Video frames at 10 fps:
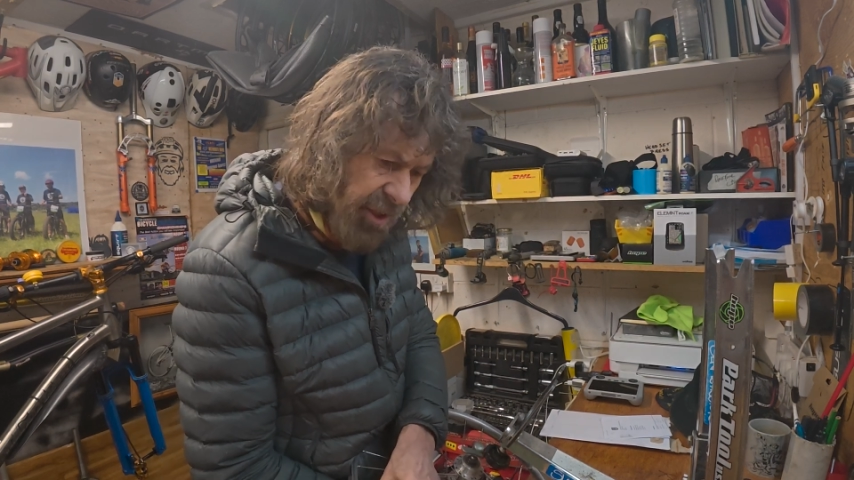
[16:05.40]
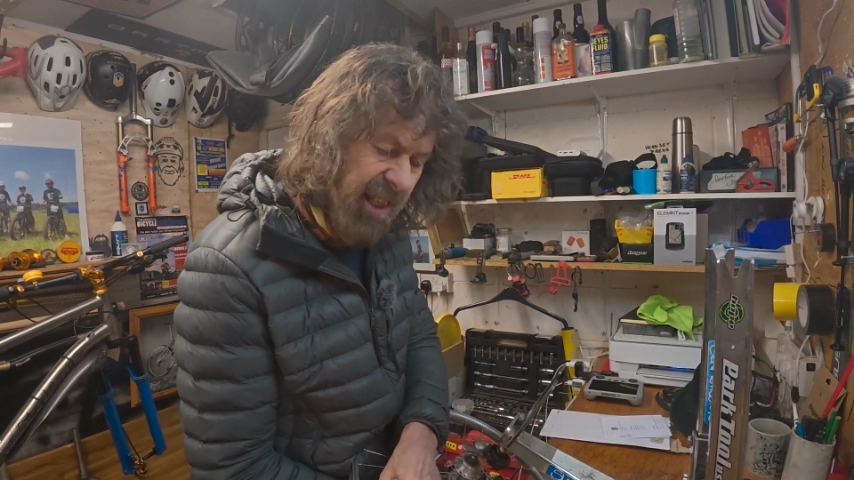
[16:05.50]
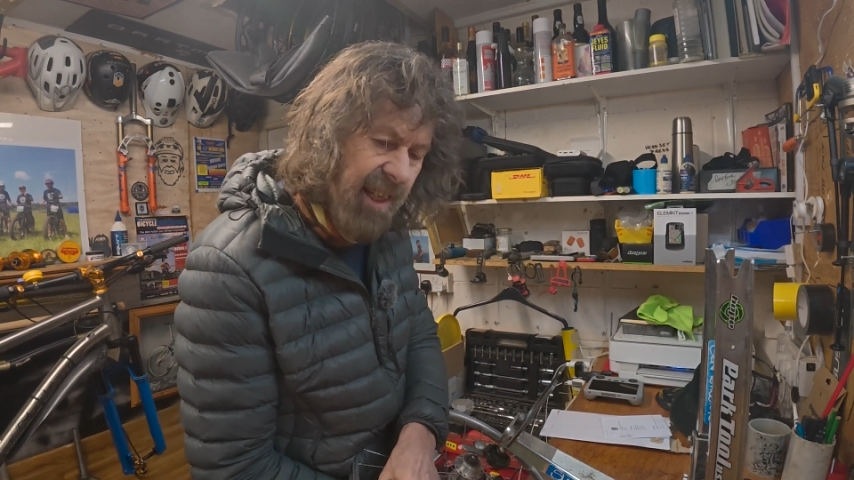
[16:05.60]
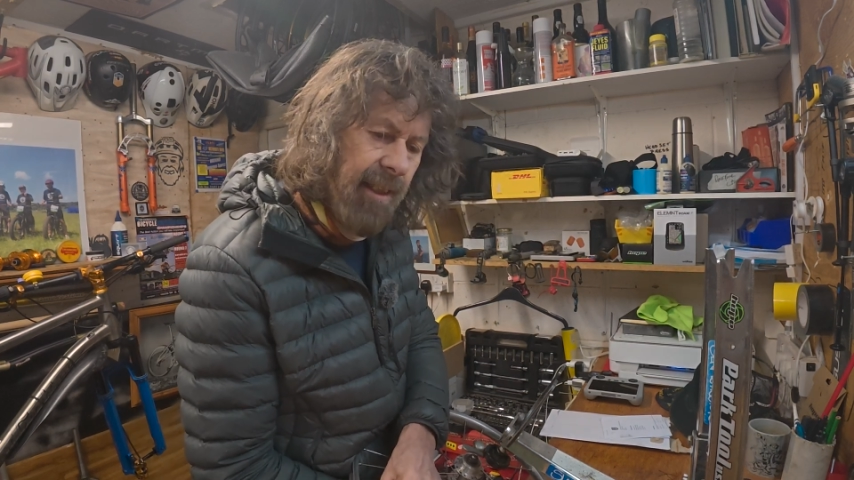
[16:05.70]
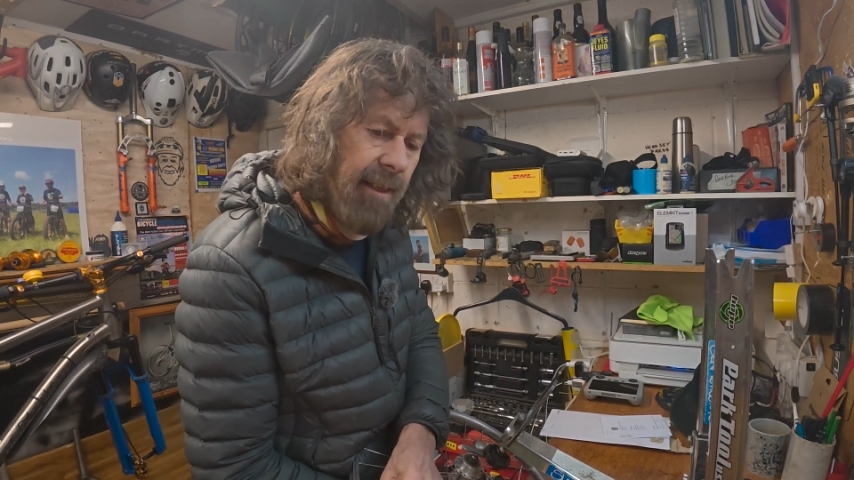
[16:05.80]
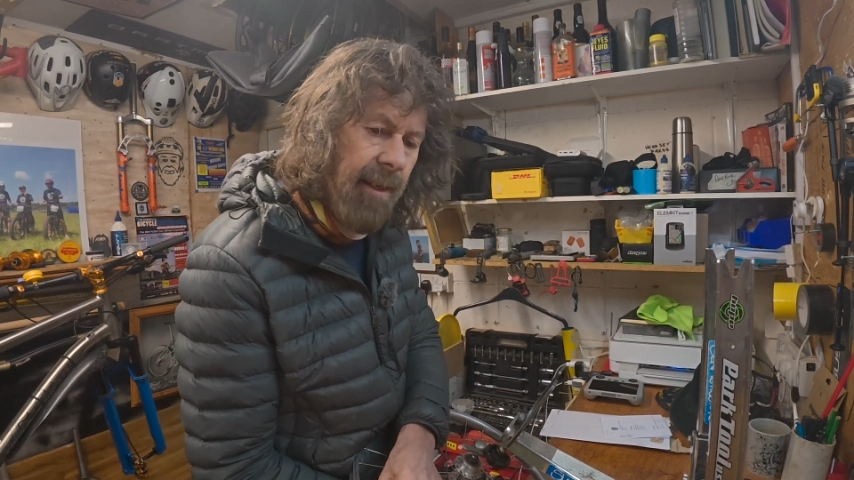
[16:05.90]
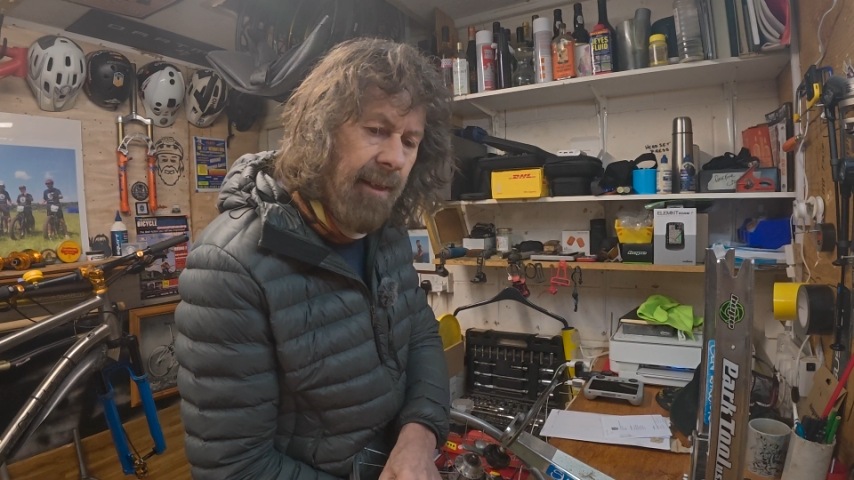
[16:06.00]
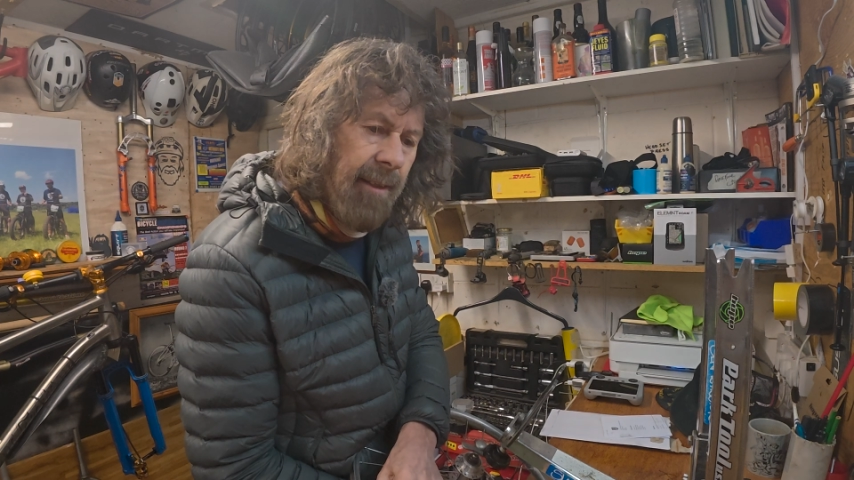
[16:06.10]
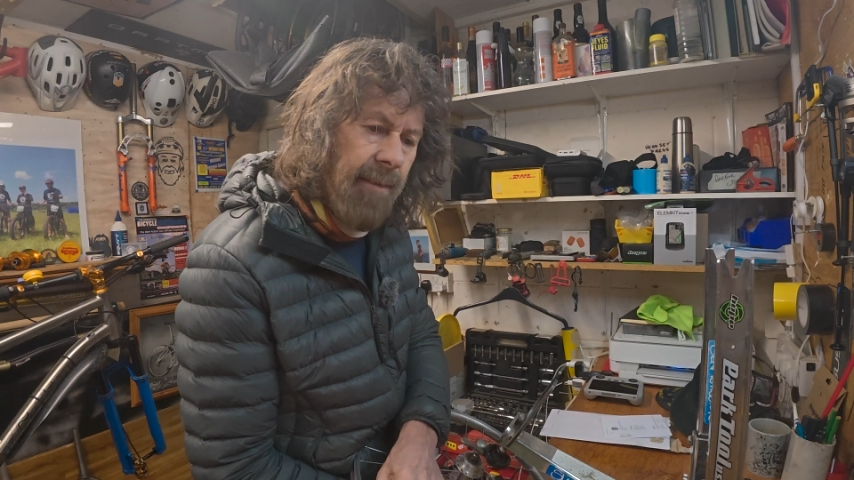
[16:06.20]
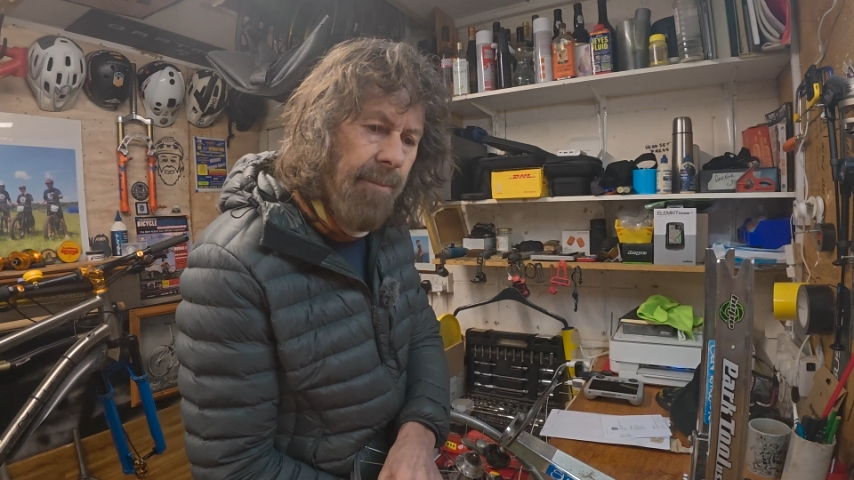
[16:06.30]
thinking,
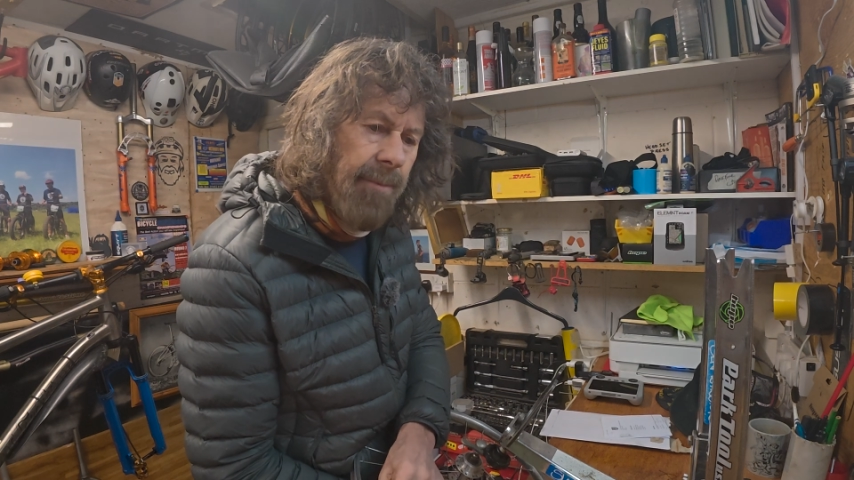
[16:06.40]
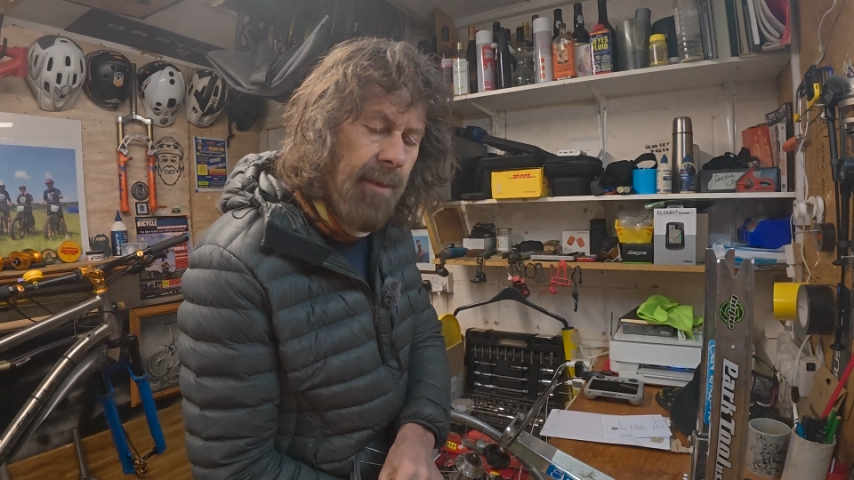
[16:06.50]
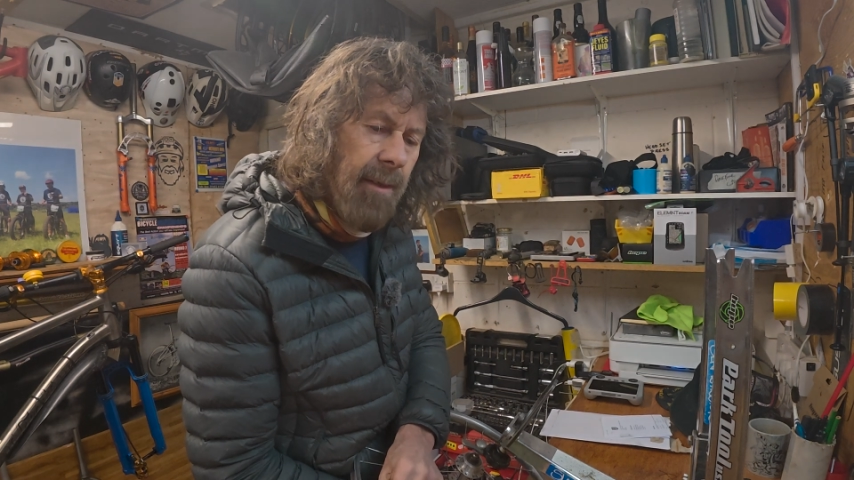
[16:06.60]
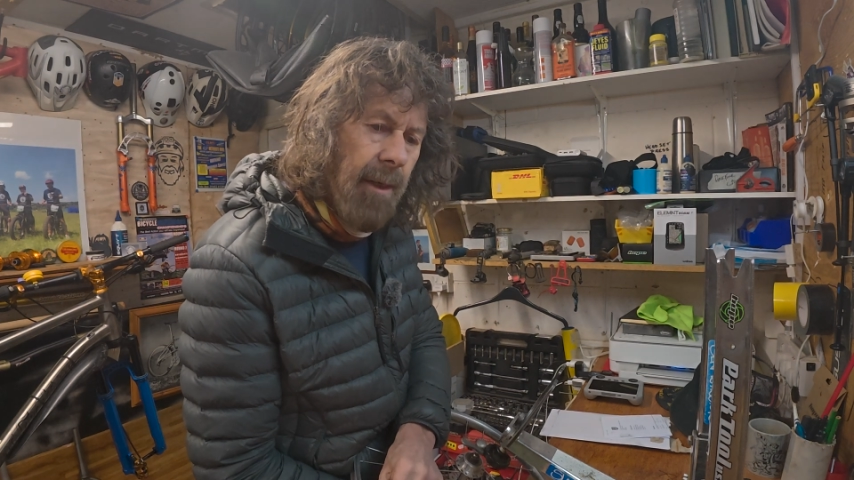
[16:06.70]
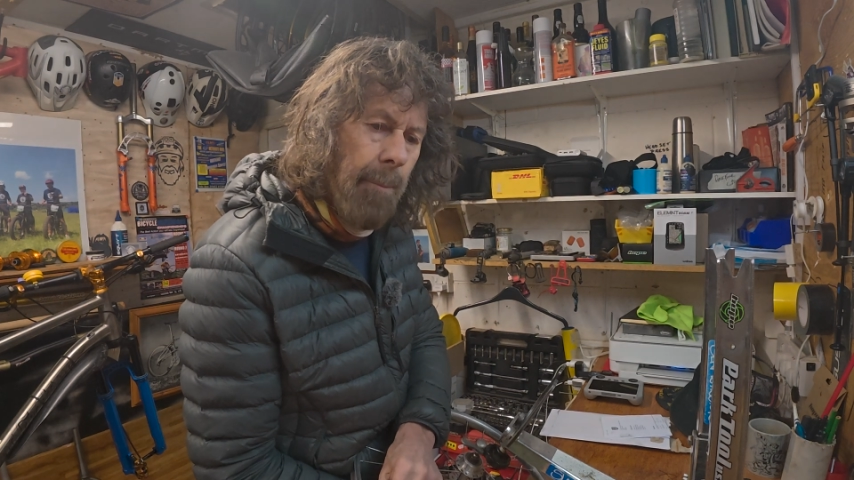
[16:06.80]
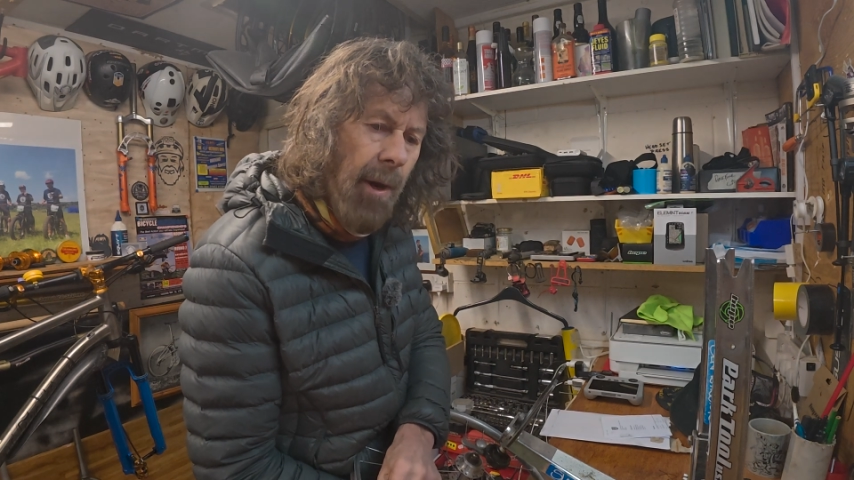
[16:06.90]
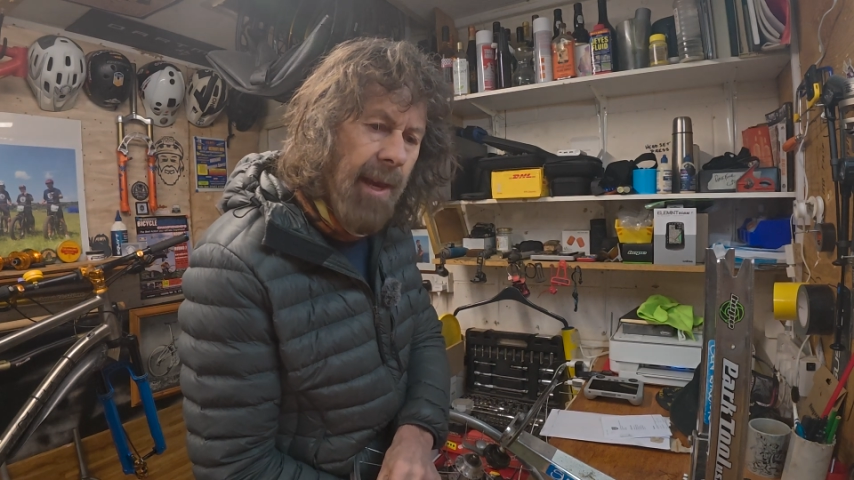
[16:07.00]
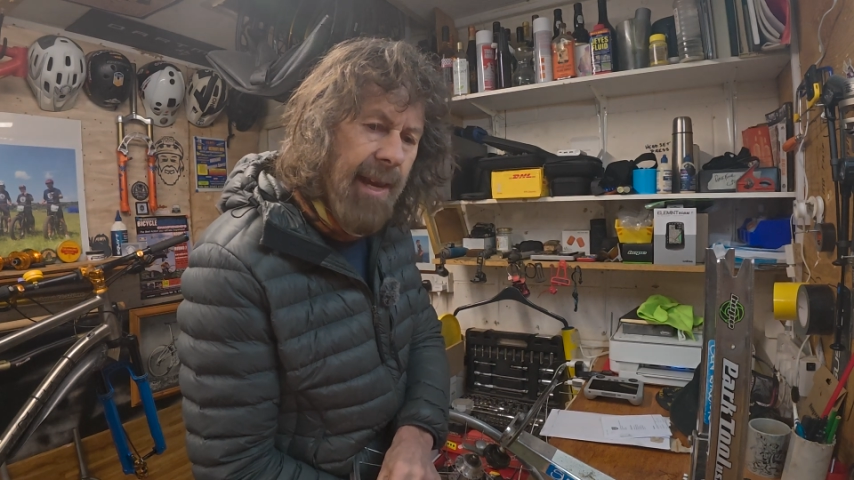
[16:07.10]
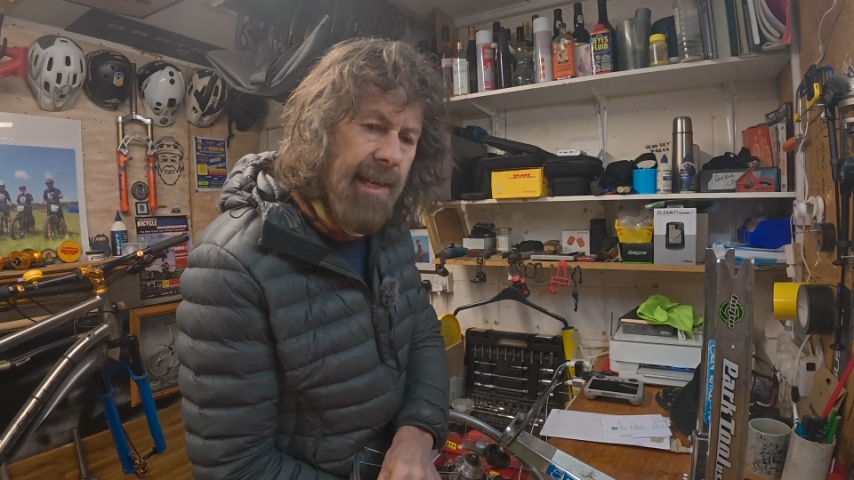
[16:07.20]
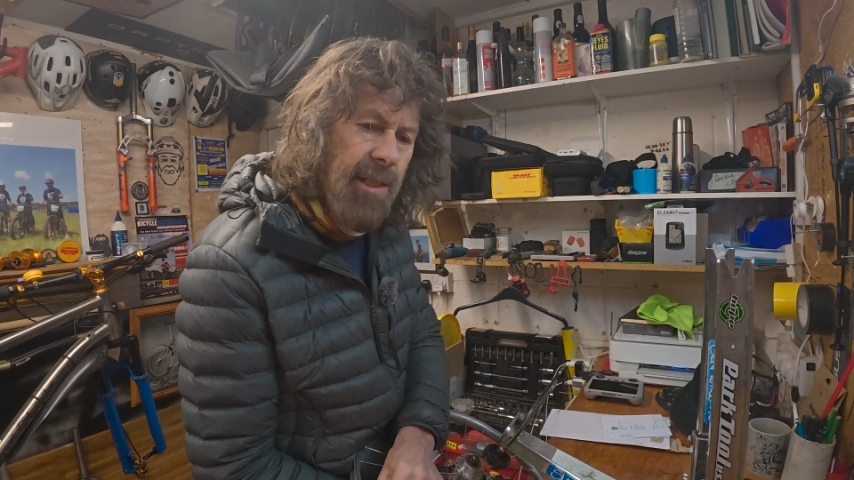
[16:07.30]
at my
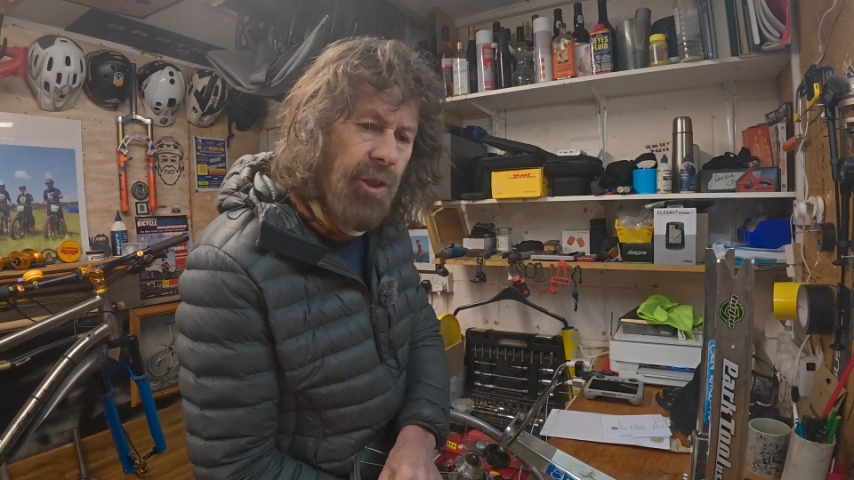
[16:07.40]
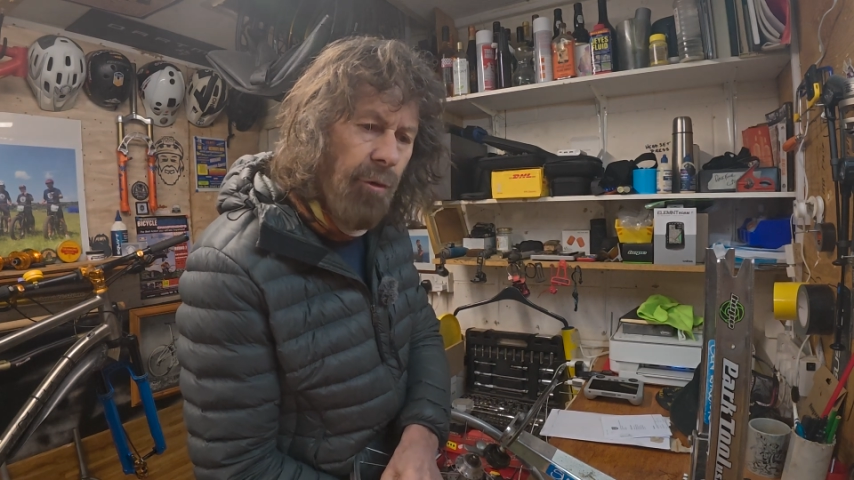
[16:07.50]
age,